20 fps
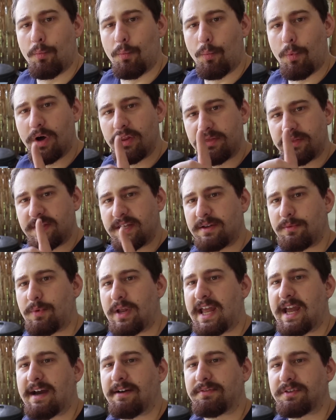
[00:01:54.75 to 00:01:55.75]
One thing
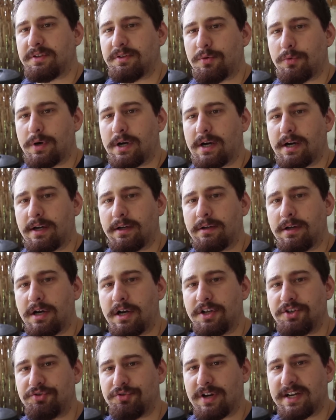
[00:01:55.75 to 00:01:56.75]
we have to
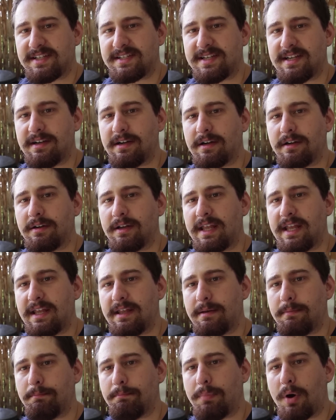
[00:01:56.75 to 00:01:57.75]
address here,
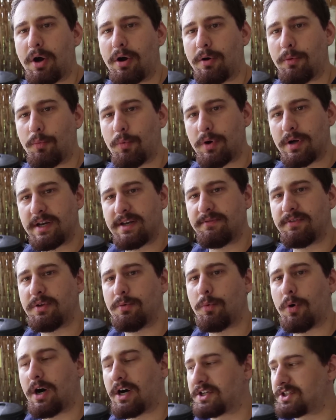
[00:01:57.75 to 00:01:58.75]
in part 1, if you
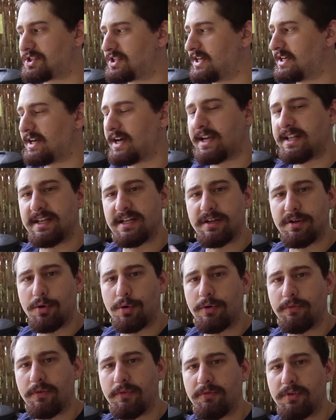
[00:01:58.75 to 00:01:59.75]
watched it, I did an
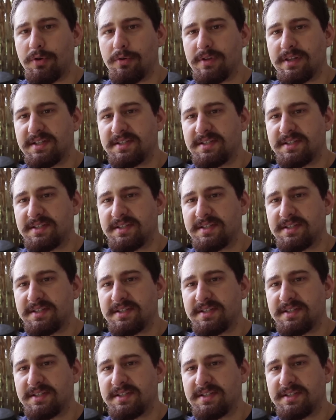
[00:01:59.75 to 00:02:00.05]
overview of